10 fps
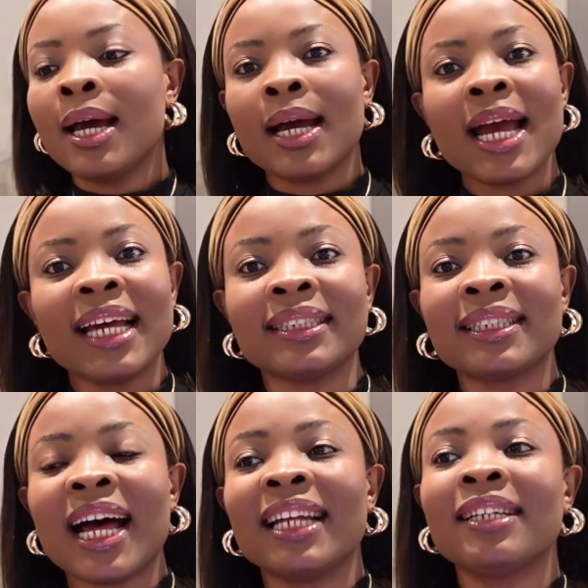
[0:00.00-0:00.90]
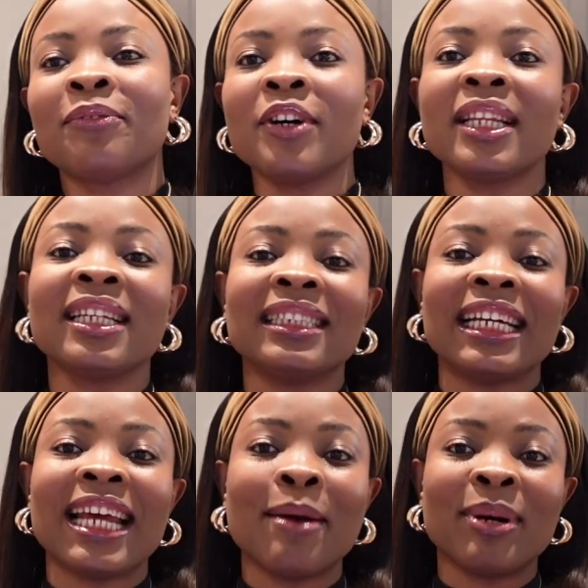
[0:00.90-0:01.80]
Guys, and the funny thing is
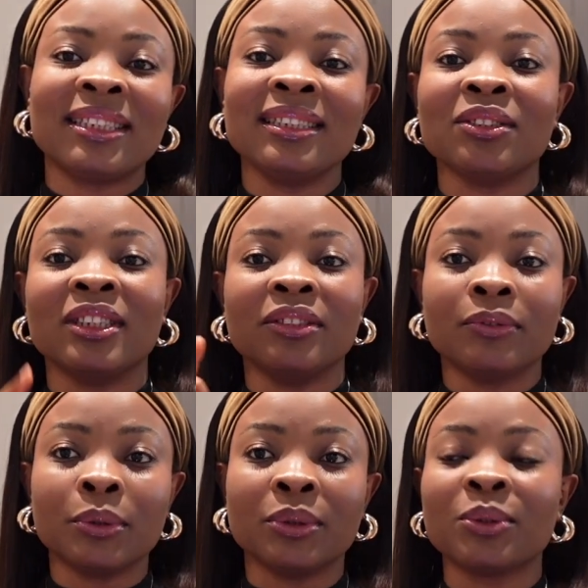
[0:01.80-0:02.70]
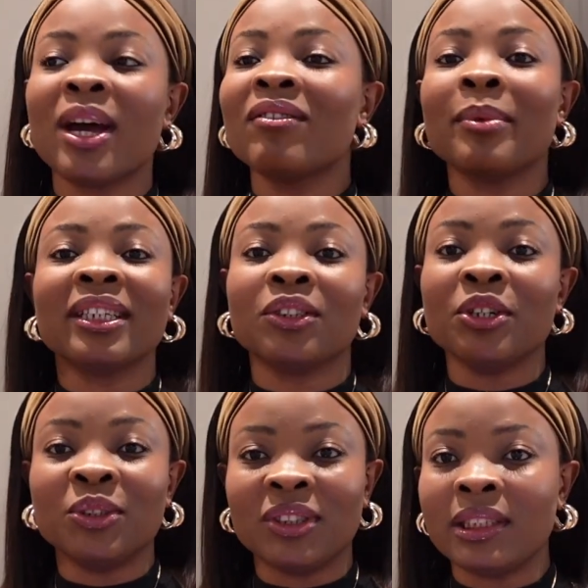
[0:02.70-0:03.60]
that the embassy is on the road, so everybody's going
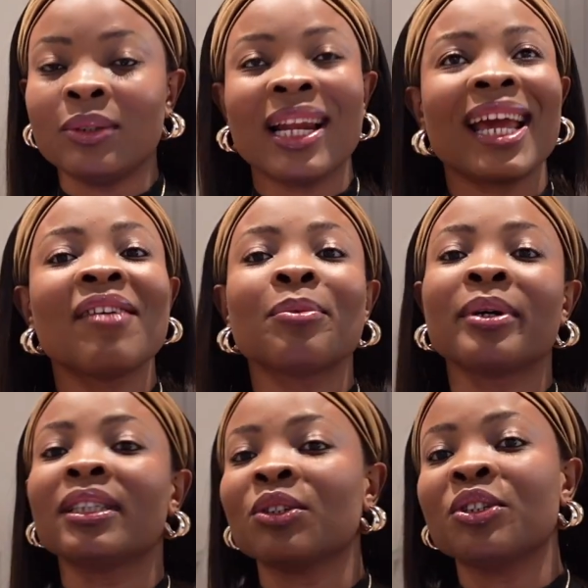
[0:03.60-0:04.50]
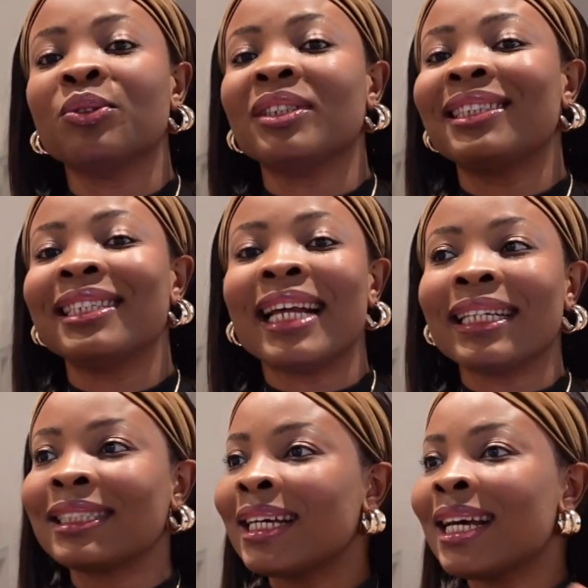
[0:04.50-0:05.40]
to see you. Like, everybody's going to see
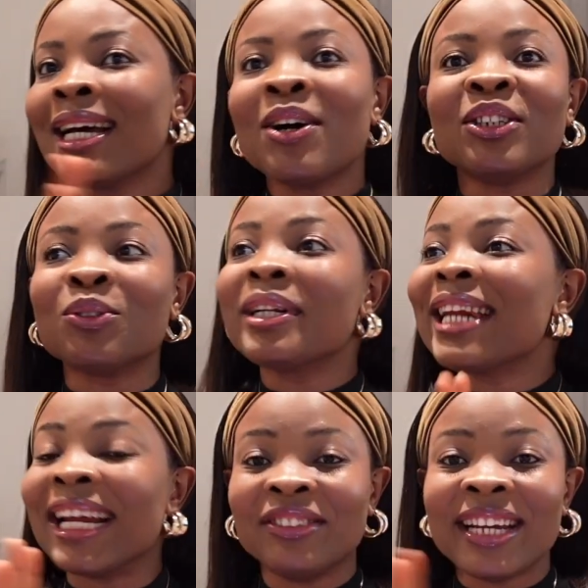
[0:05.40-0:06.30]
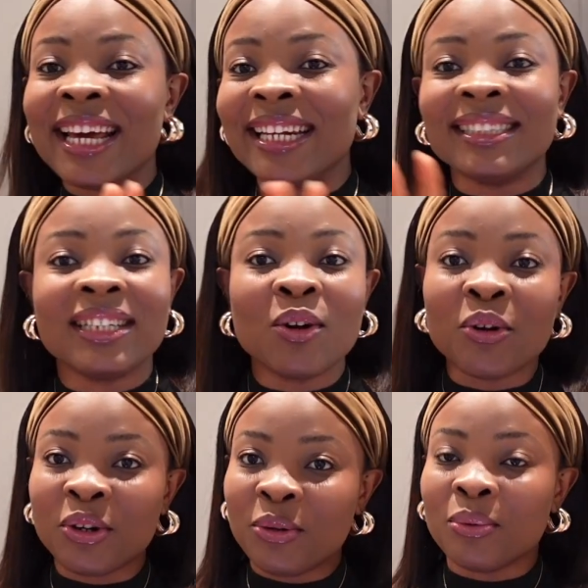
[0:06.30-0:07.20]
that it's only Nigeria that there's a
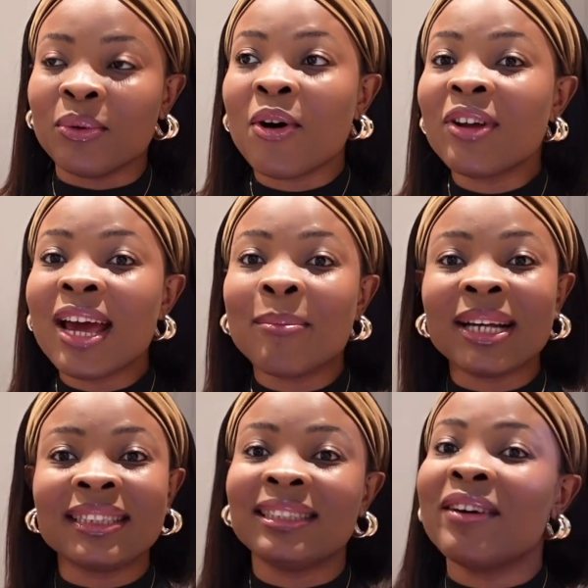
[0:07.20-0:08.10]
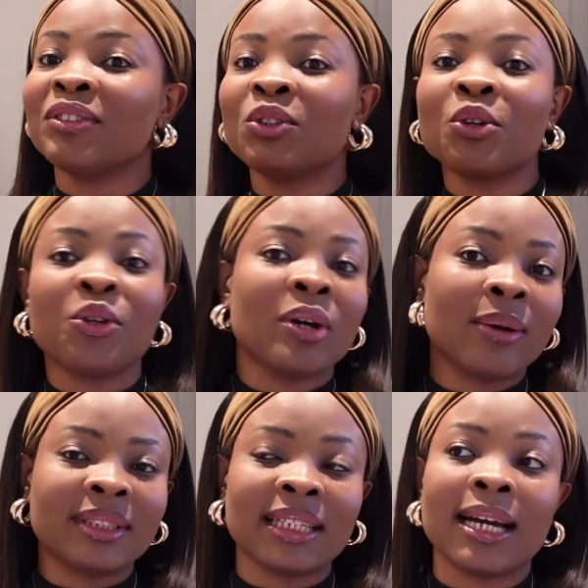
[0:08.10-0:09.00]
long queue. Other embassies, there is no queue
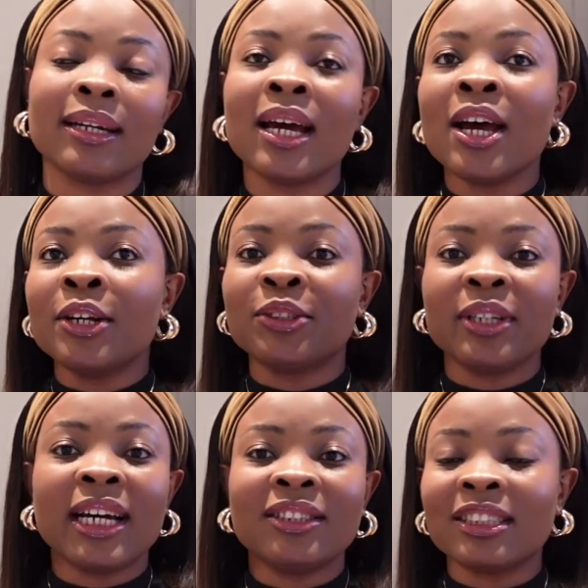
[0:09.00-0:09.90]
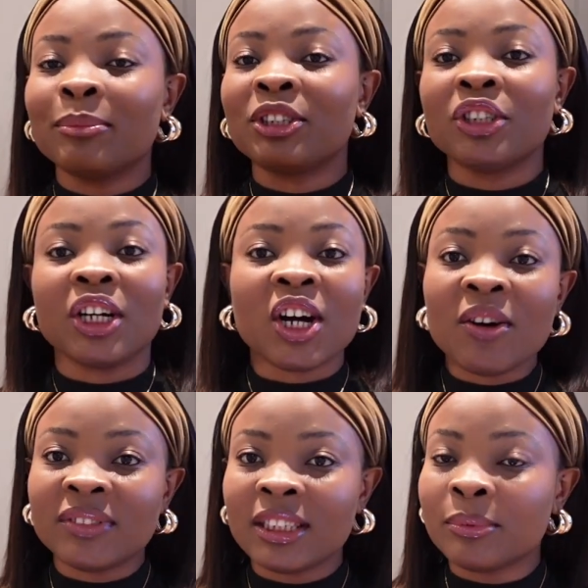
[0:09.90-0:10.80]
outside. So yeah, just make sure you're
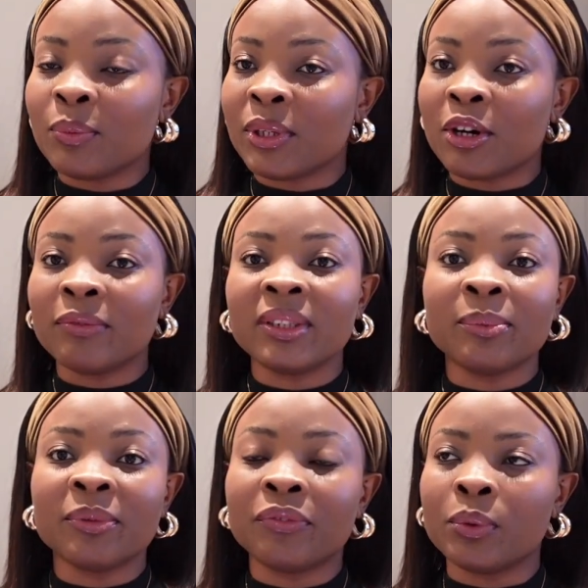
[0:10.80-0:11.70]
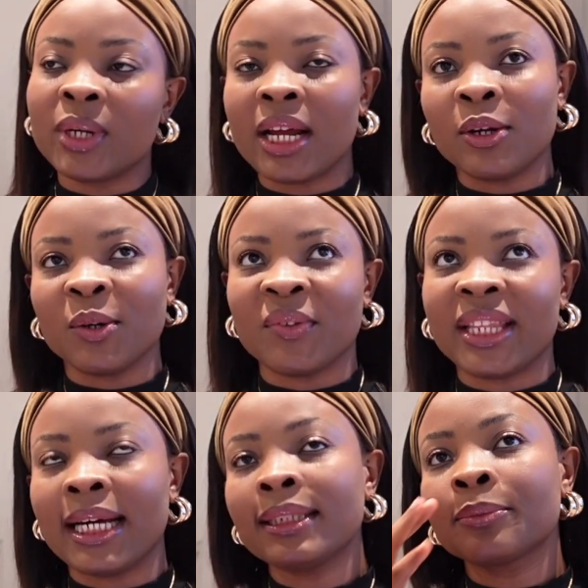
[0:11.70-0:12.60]
comfortable with comfortable food and all of
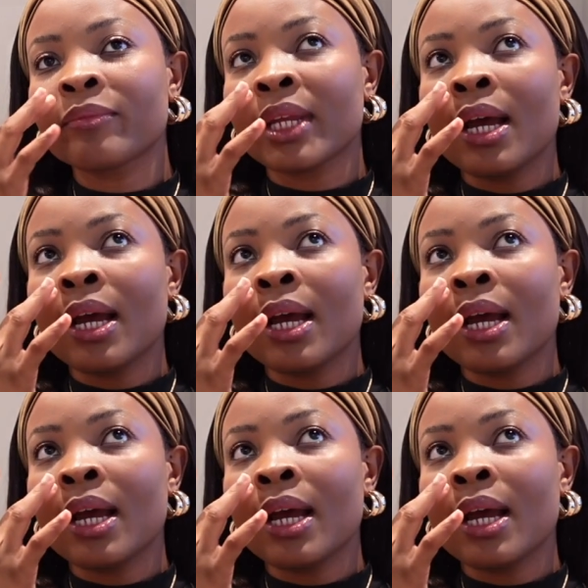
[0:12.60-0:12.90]
that.